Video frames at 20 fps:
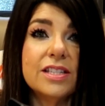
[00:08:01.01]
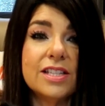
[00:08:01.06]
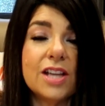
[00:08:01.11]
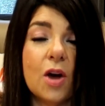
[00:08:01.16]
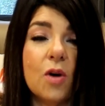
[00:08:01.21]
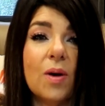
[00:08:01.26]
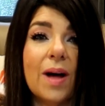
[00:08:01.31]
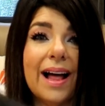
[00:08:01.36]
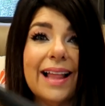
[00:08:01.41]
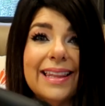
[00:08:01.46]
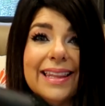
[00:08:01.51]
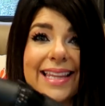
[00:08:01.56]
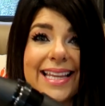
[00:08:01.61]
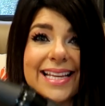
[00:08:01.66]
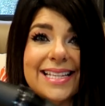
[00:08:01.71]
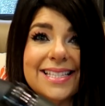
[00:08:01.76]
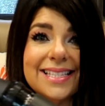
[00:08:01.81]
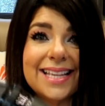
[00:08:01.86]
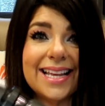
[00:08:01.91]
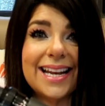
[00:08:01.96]
So
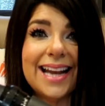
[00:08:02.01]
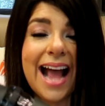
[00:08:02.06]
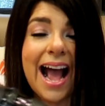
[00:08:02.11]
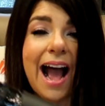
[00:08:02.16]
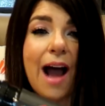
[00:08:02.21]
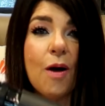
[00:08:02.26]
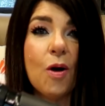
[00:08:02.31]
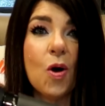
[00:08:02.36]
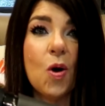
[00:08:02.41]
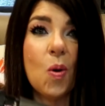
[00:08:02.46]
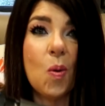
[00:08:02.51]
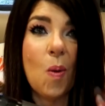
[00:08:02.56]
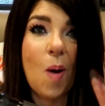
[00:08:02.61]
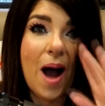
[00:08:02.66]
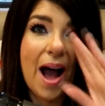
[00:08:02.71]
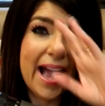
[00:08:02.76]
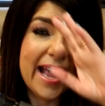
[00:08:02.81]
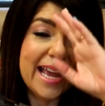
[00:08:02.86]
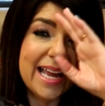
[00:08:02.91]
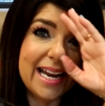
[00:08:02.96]
listen how
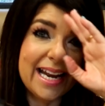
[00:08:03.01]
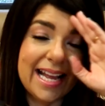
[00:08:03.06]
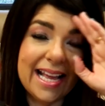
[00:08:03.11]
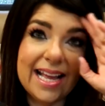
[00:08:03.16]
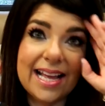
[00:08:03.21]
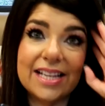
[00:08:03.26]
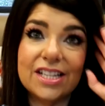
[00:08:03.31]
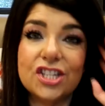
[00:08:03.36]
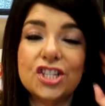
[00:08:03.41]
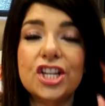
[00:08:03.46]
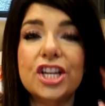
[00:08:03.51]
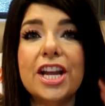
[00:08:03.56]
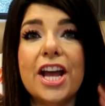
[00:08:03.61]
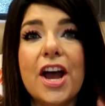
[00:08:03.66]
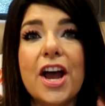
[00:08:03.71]
quiet it is. You